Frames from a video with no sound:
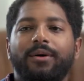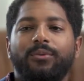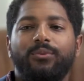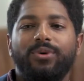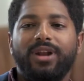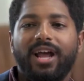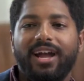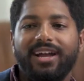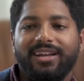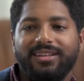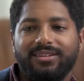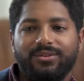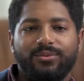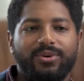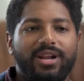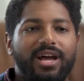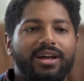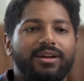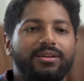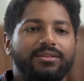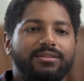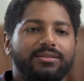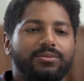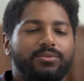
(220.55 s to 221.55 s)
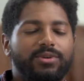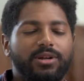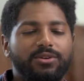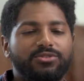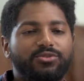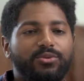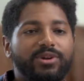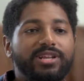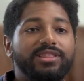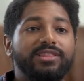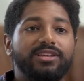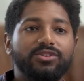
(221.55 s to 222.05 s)
When I was
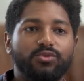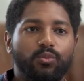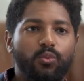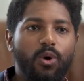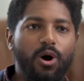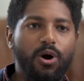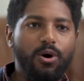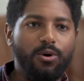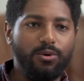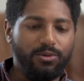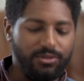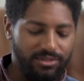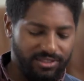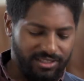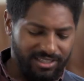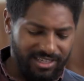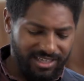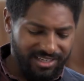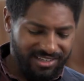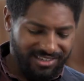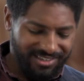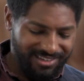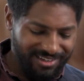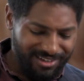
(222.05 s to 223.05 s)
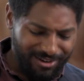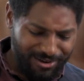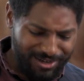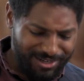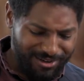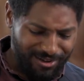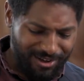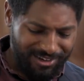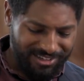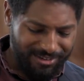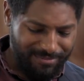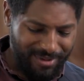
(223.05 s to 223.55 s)
reading these woes, and he
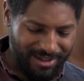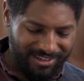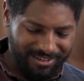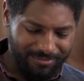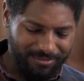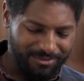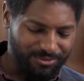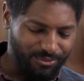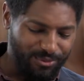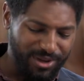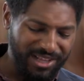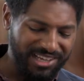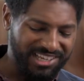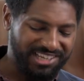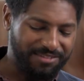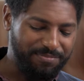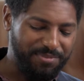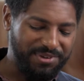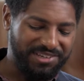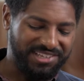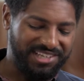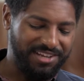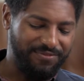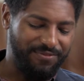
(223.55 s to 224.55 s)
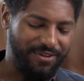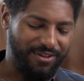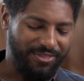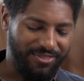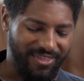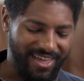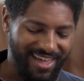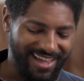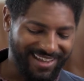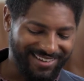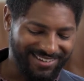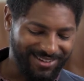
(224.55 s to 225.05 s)
talks about some really specific
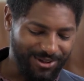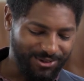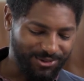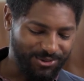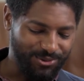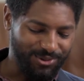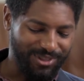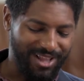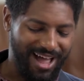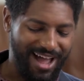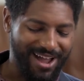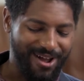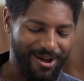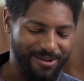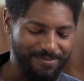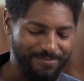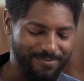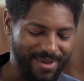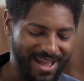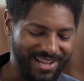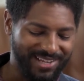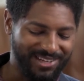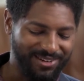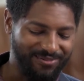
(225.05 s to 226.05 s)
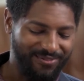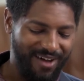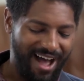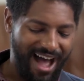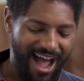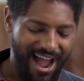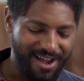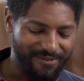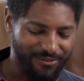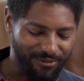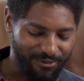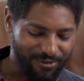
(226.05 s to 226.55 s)
things. Those who lie on beds of
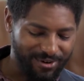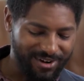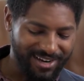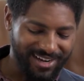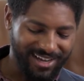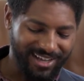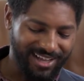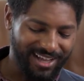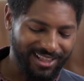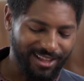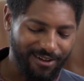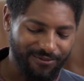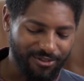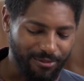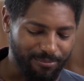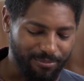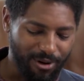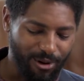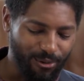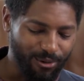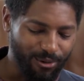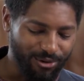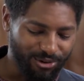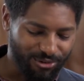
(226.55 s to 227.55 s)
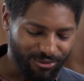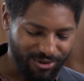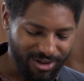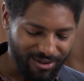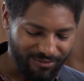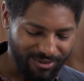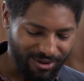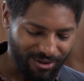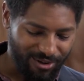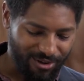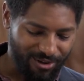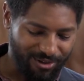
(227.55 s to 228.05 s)
ivory. I love the poetry of
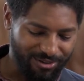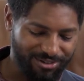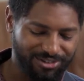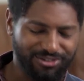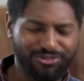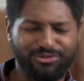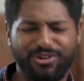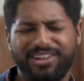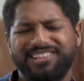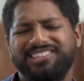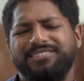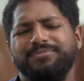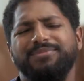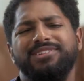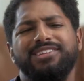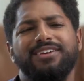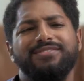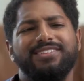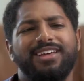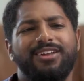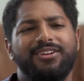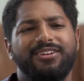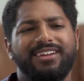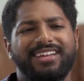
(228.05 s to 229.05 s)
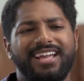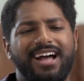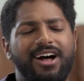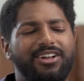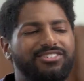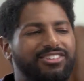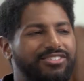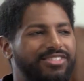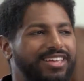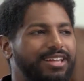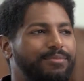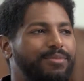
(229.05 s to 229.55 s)
it all. Stretch themselves out on couch.
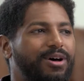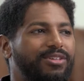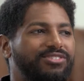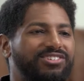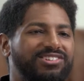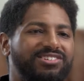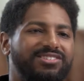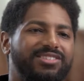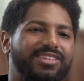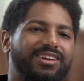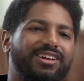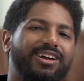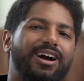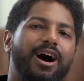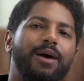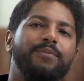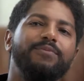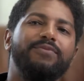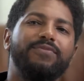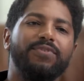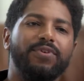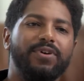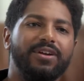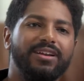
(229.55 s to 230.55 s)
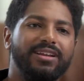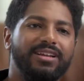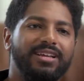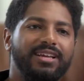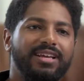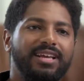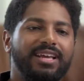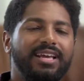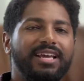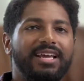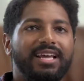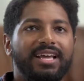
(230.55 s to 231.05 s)
I think about just the comfort.
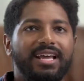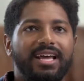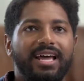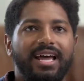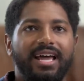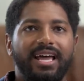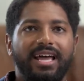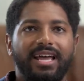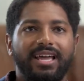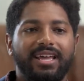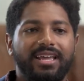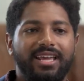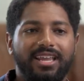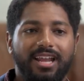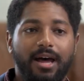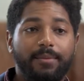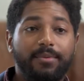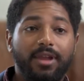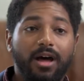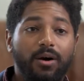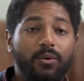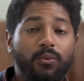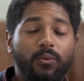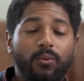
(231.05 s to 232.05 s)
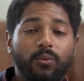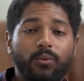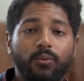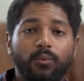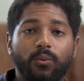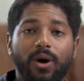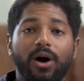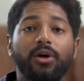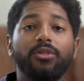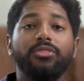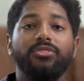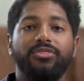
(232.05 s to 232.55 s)
And I'm not
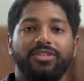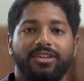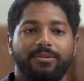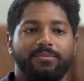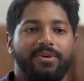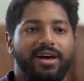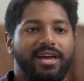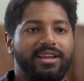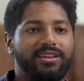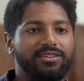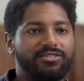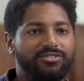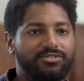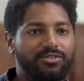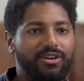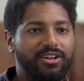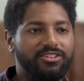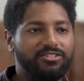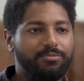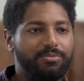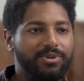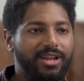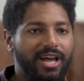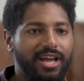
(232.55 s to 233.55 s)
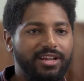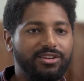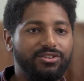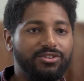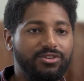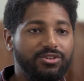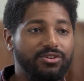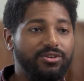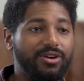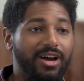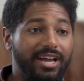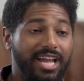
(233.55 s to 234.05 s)
wealthy by any stretch, but
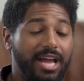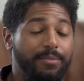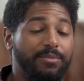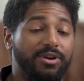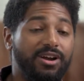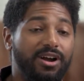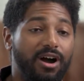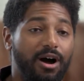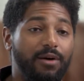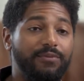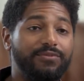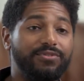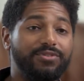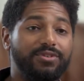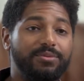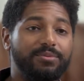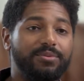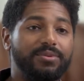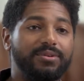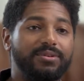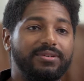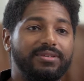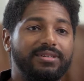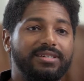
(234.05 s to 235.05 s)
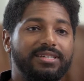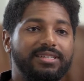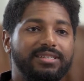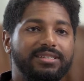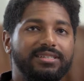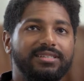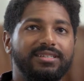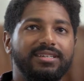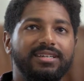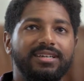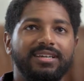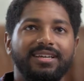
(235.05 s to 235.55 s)
I am comfortable.
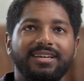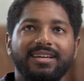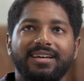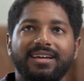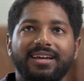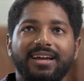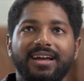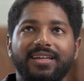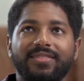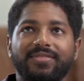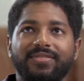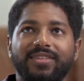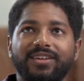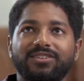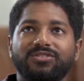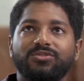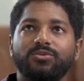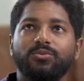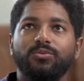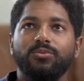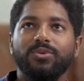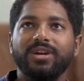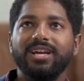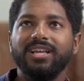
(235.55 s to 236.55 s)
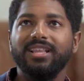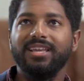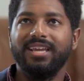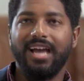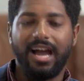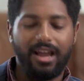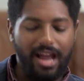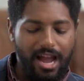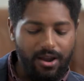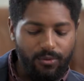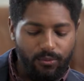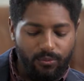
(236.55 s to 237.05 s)
And this really,
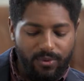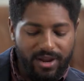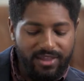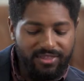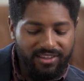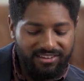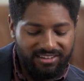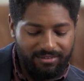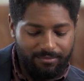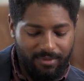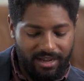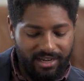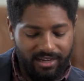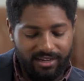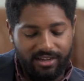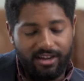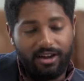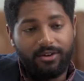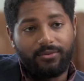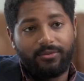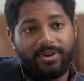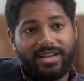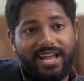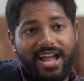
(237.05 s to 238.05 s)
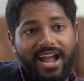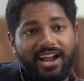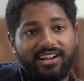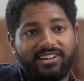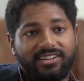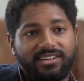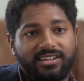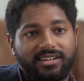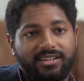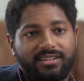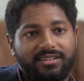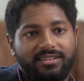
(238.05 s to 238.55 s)
I read this, and my gut
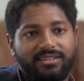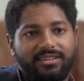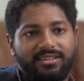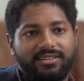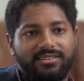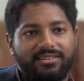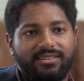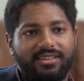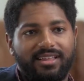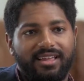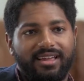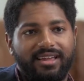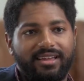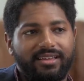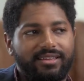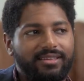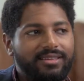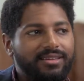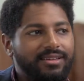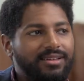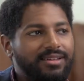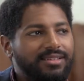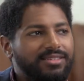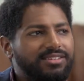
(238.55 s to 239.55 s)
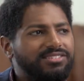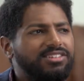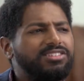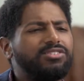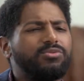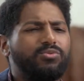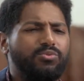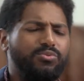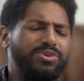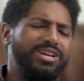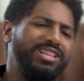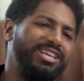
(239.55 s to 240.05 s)
reaction is like, this
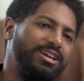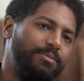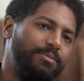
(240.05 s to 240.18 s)
doesn't really